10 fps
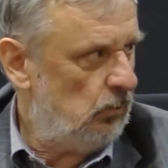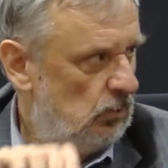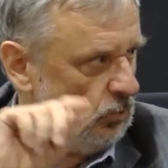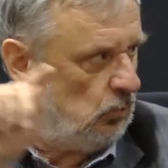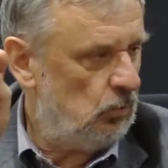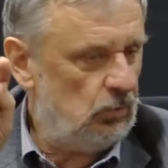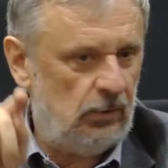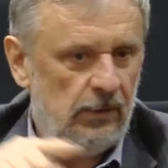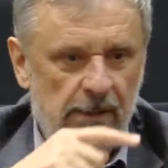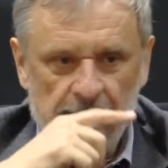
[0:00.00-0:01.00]
which
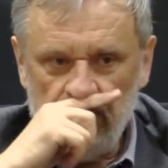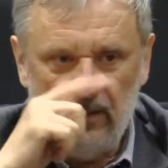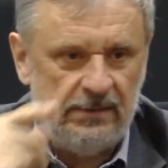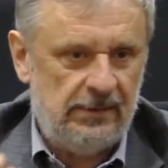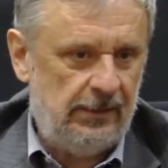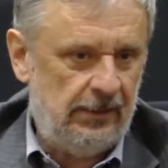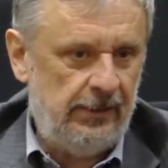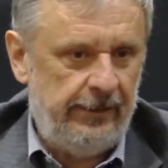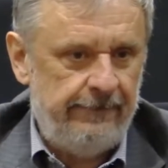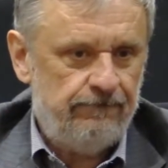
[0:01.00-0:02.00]
would
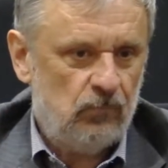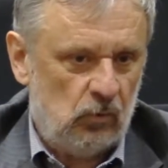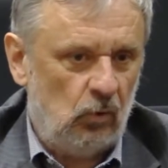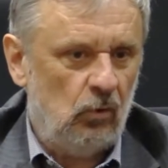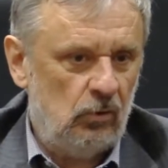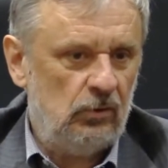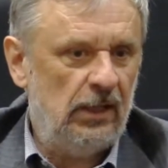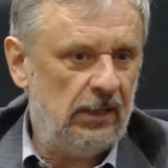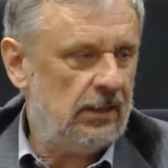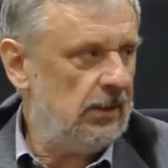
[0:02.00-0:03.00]
basically talk
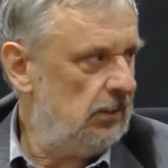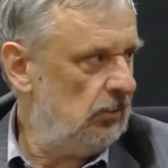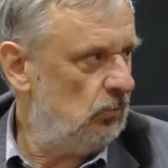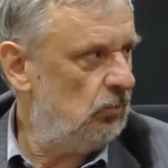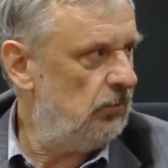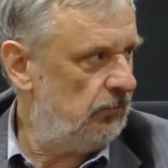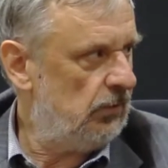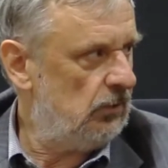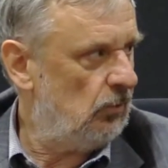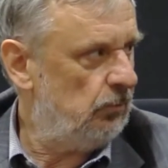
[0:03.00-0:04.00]
directly to
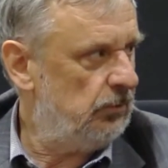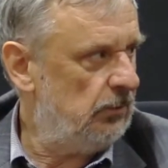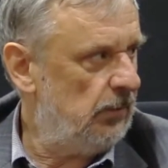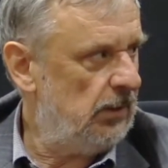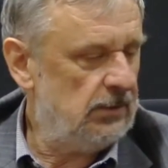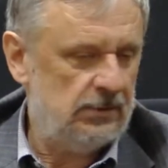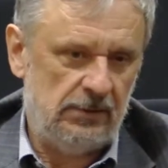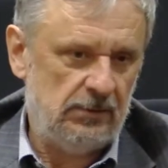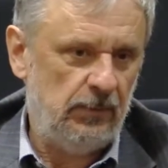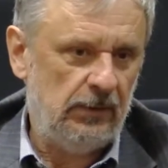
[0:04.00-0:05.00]
different optimizers.